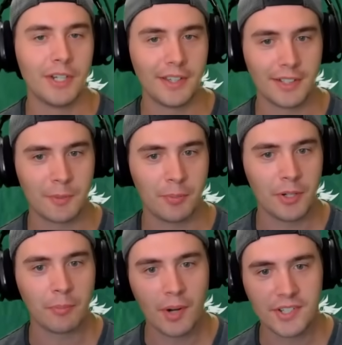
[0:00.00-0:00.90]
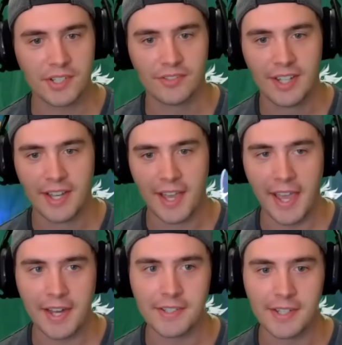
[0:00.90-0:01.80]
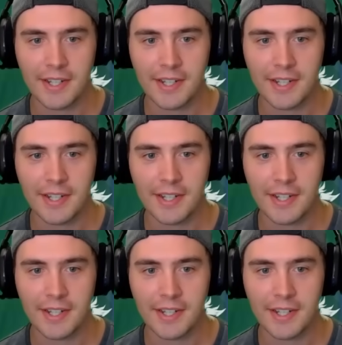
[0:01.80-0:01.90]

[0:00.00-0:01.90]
I think that's pretty impressive. And